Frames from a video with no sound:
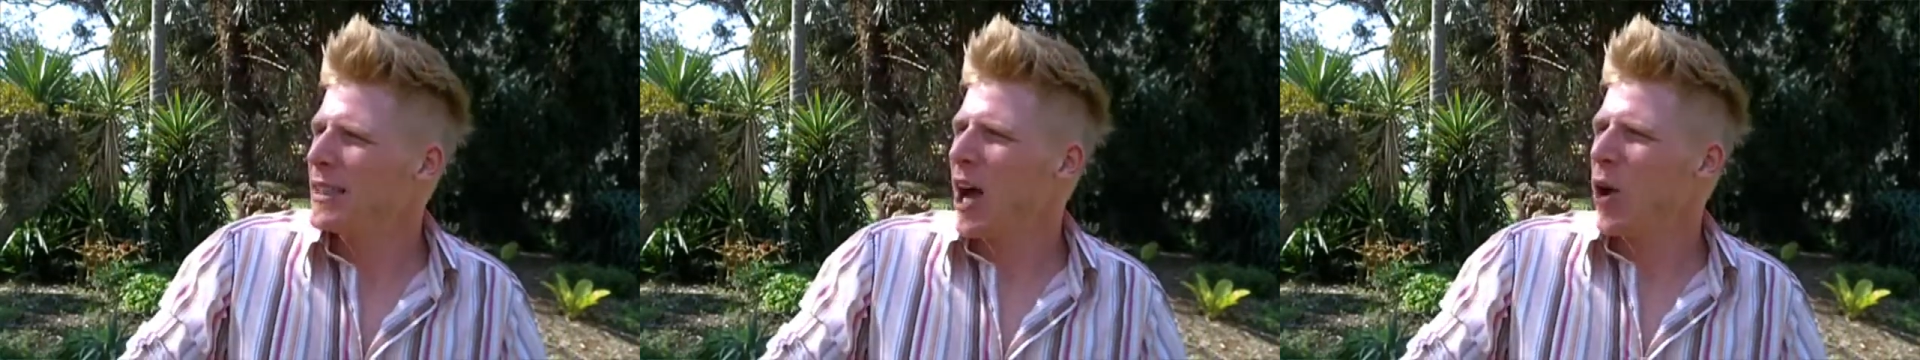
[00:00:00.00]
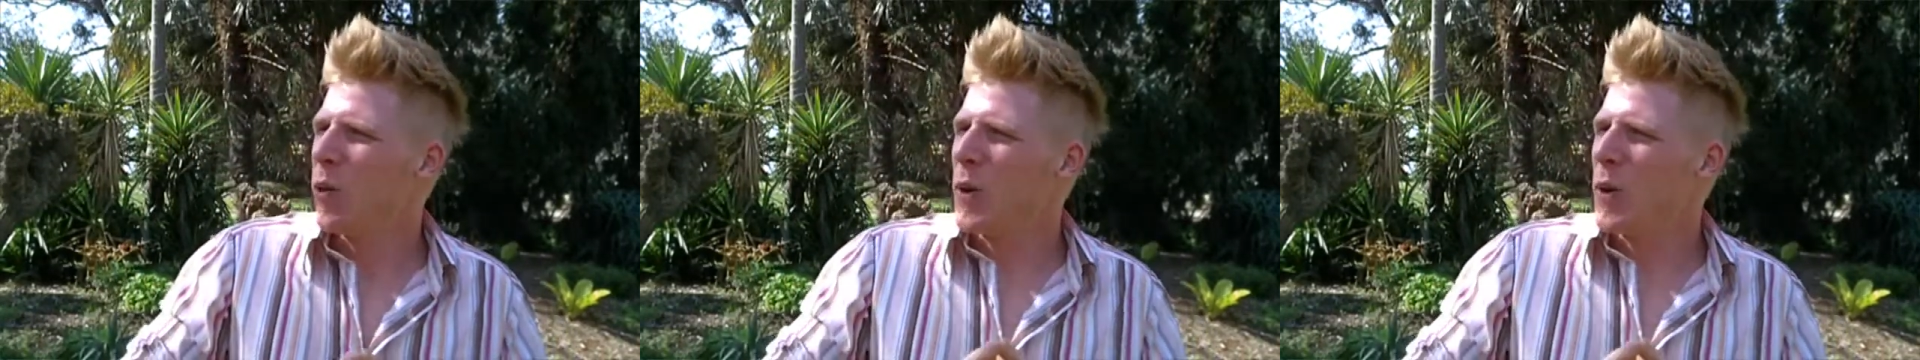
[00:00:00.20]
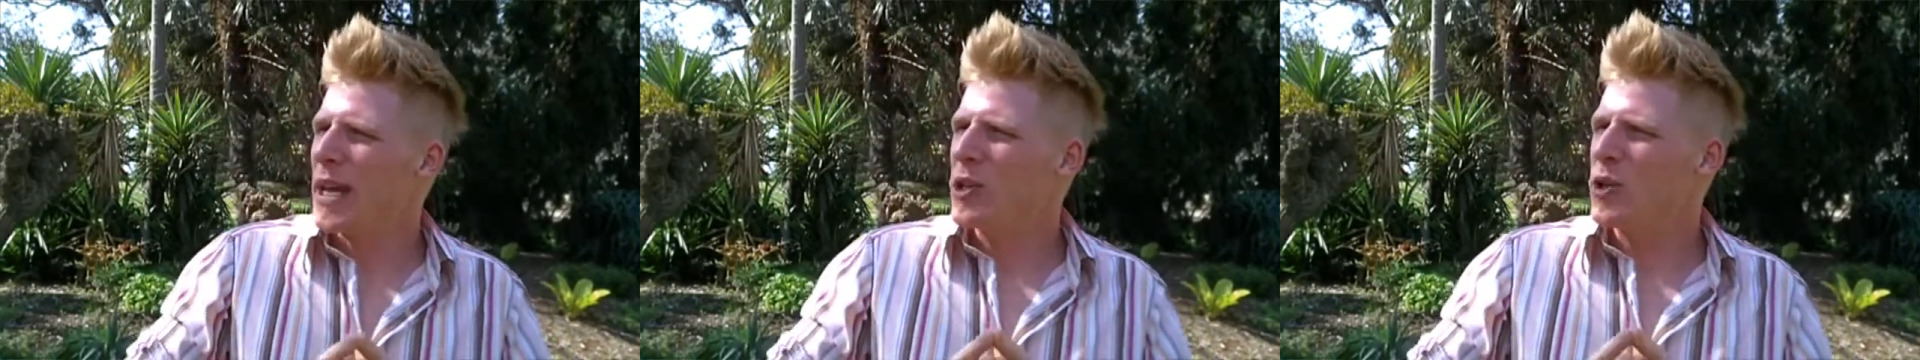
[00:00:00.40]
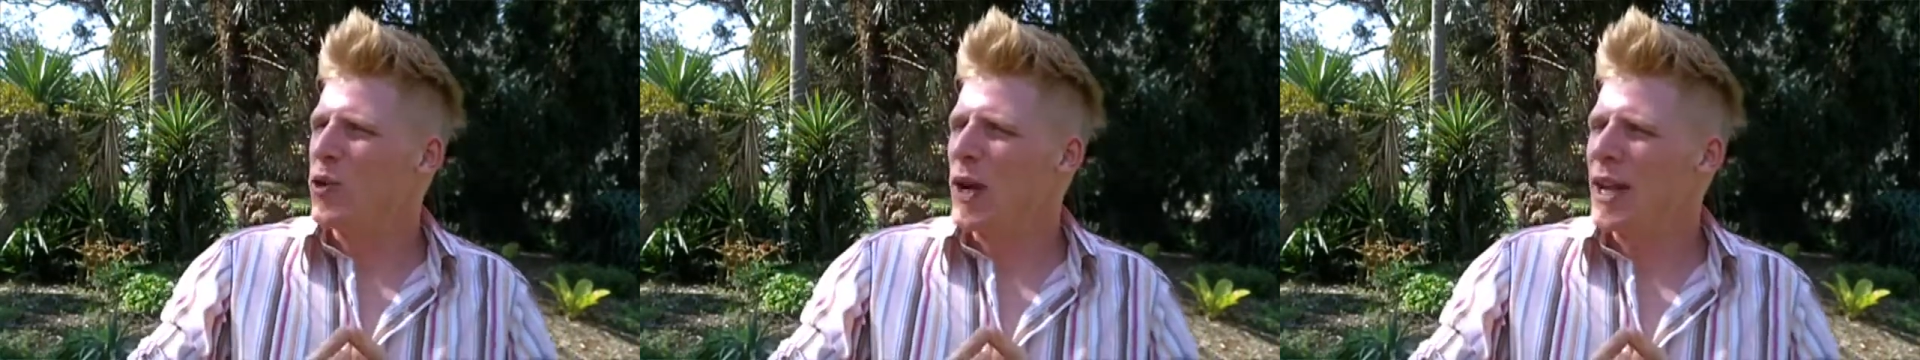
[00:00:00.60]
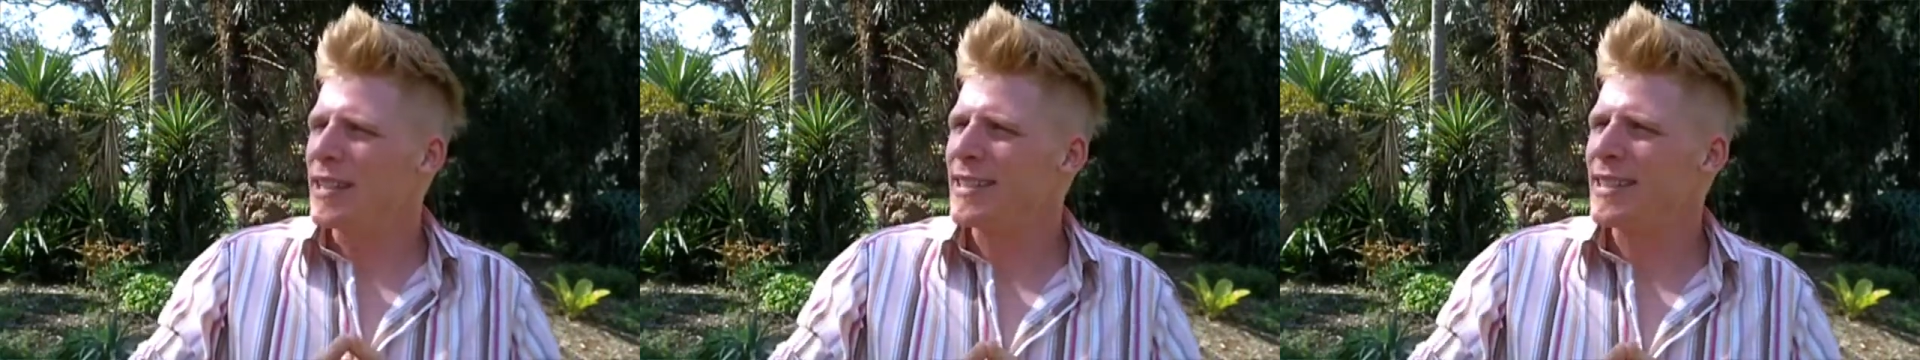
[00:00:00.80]
Now, we
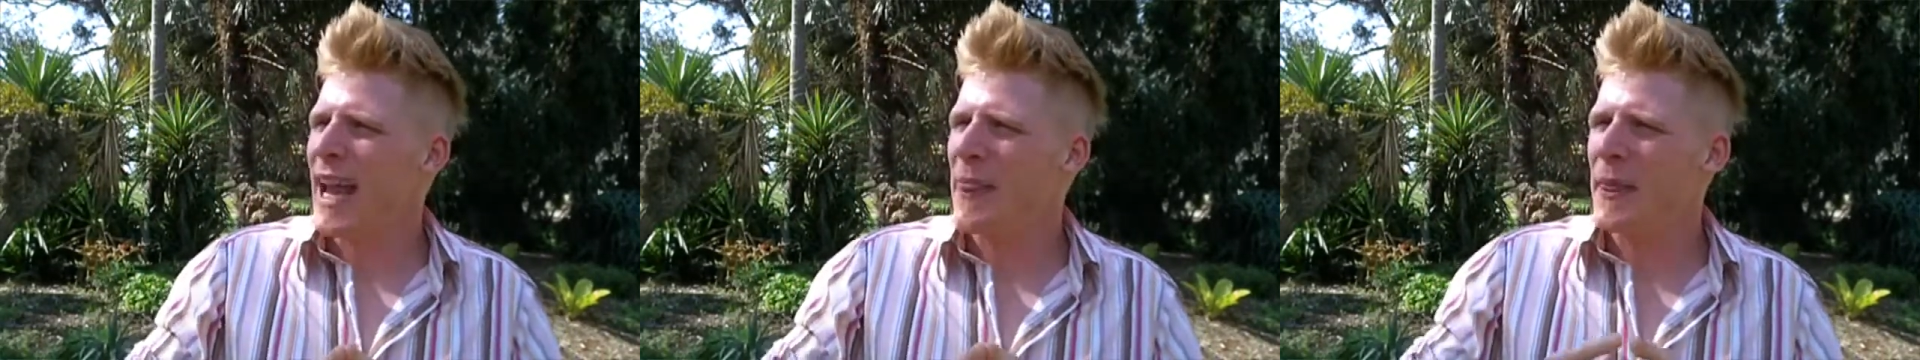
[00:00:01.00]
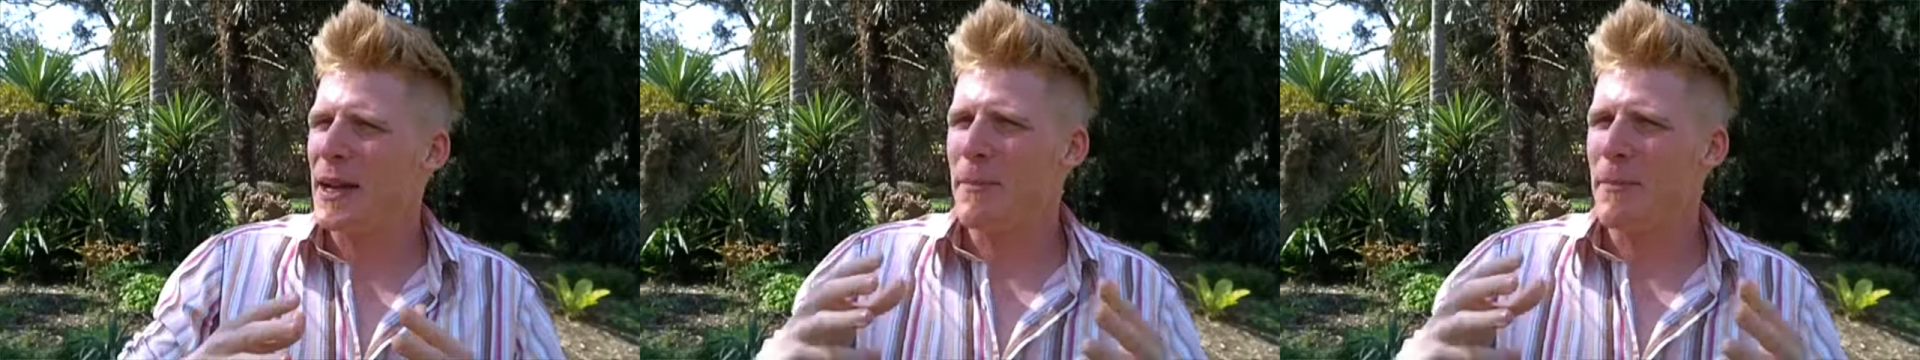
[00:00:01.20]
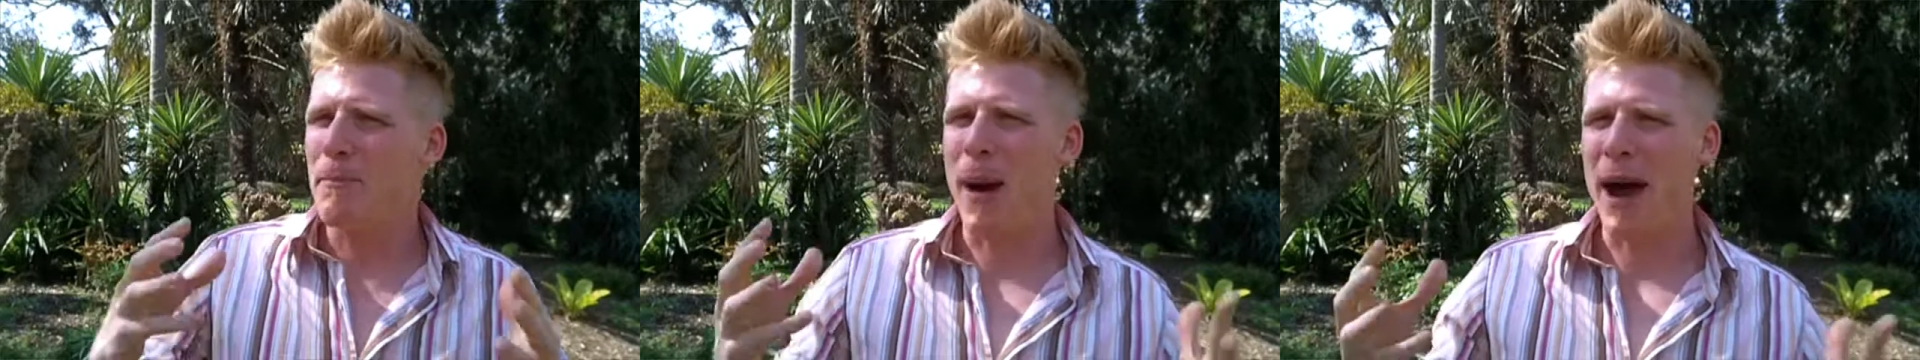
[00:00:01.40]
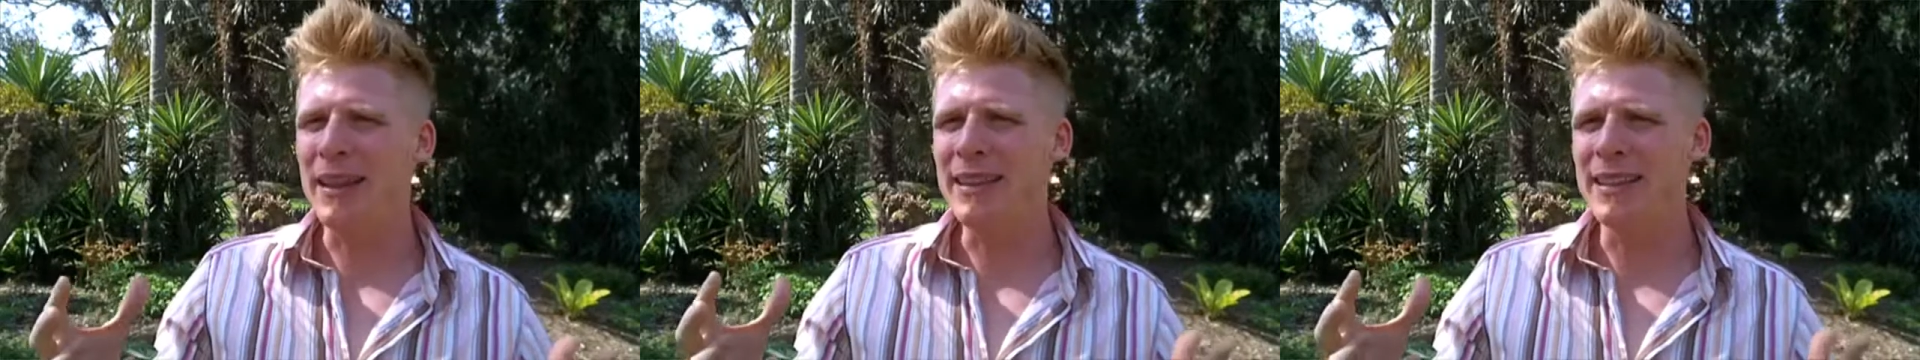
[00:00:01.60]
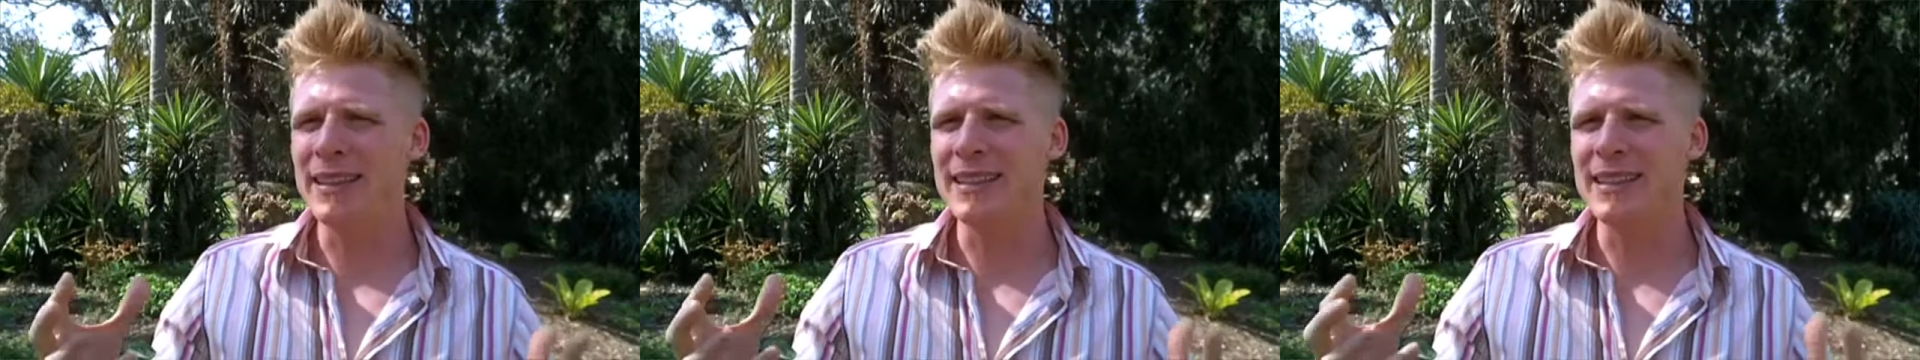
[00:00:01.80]
do understand that
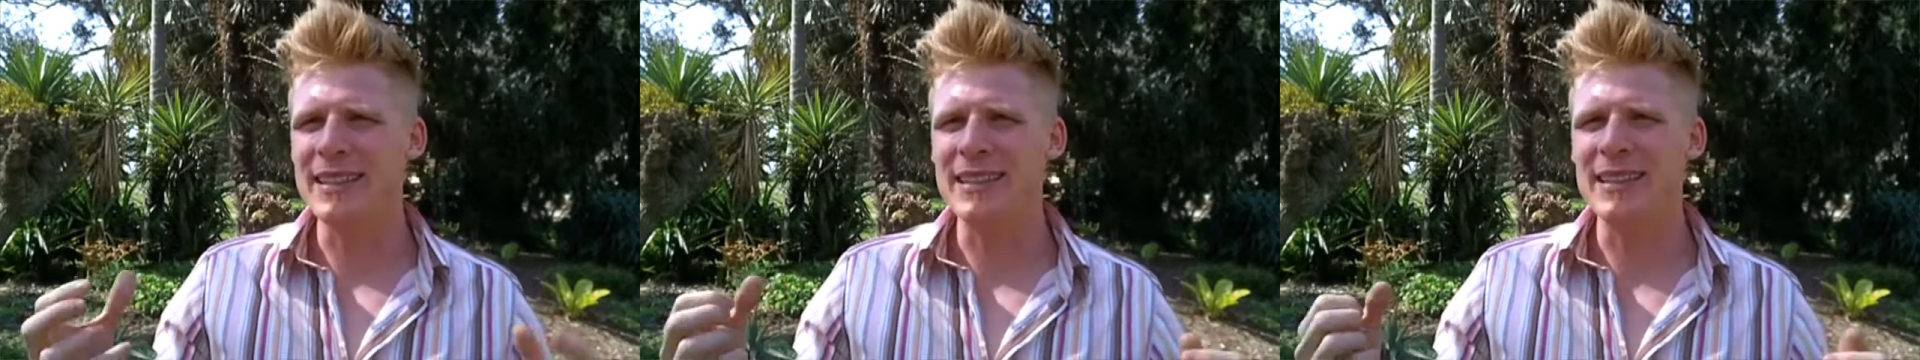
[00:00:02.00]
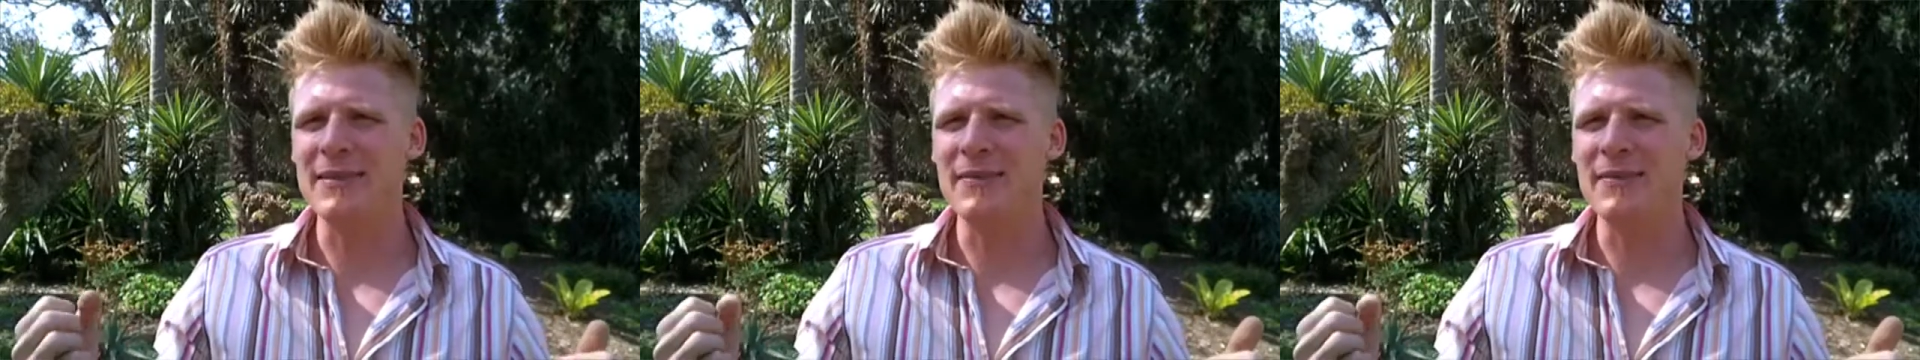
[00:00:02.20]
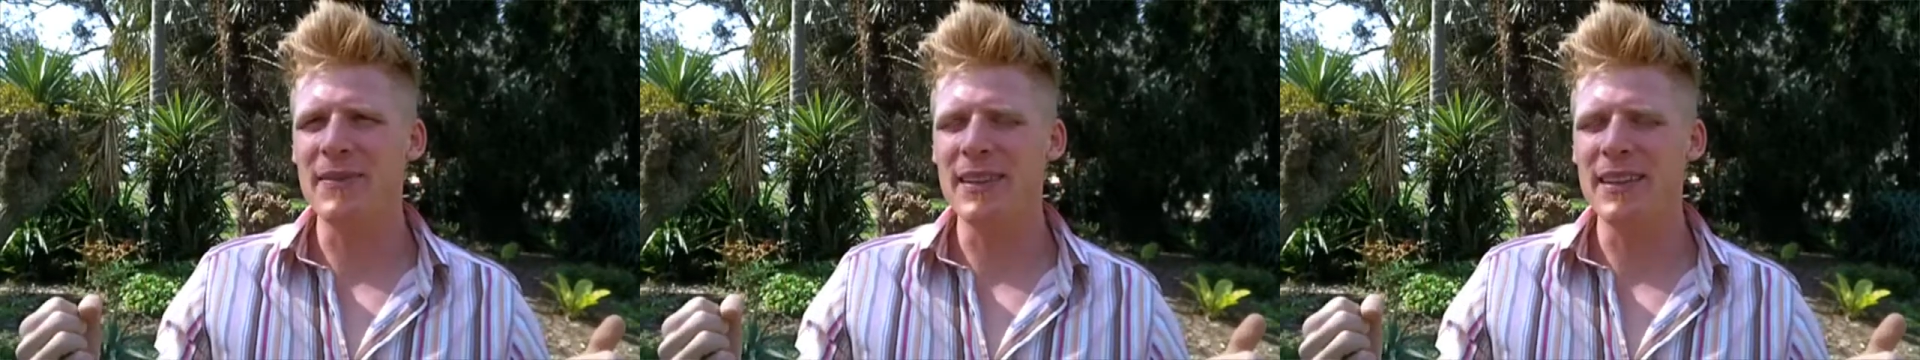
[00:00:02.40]
abundance,